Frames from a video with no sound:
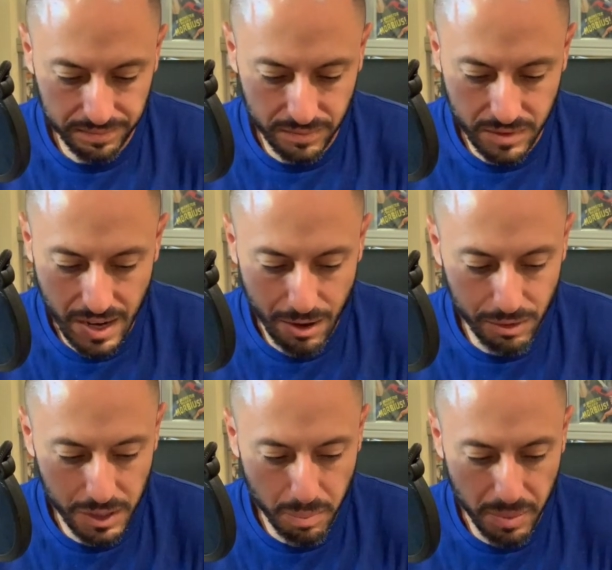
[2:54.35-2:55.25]
Not
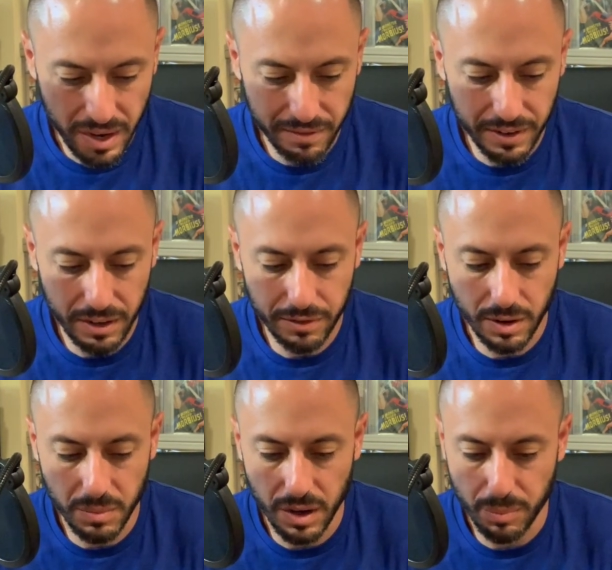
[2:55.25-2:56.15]
really benefited
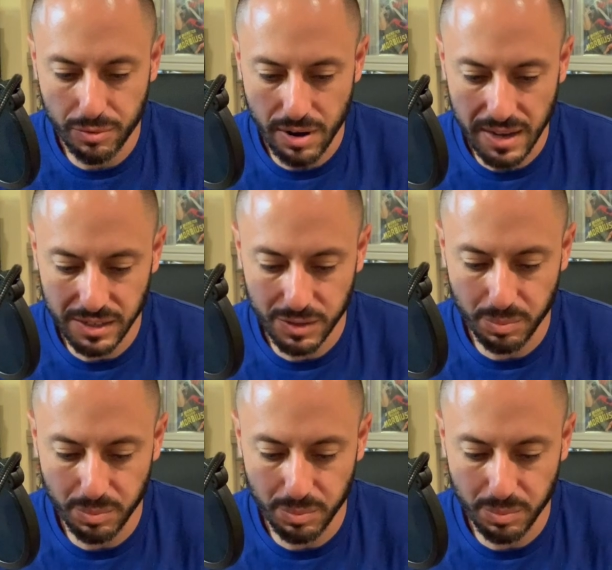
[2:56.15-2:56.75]
from a press,